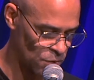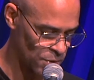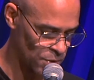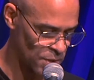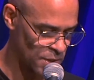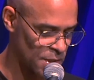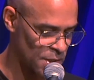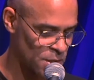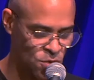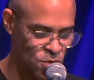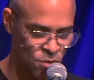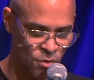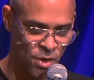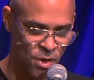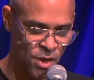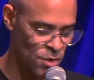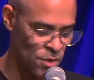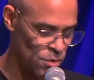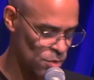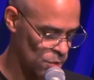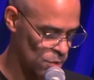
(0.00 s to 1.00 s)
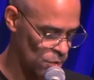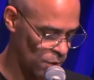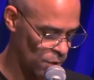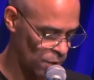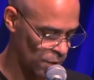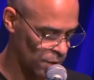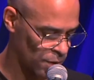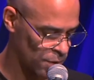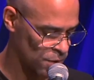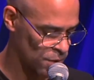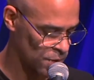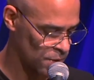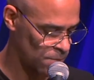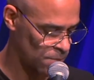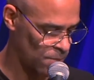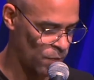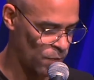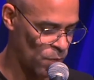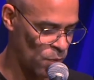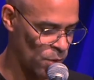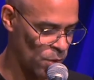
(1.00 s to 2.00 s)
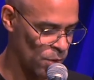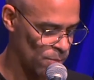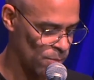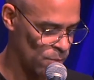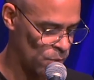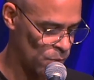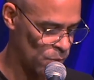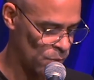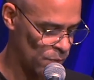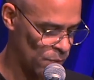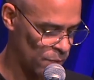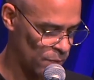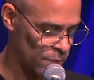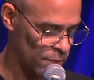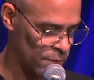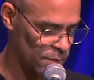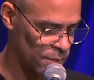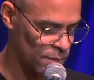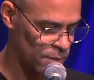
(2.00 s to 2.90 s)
her sister in New York just before her move.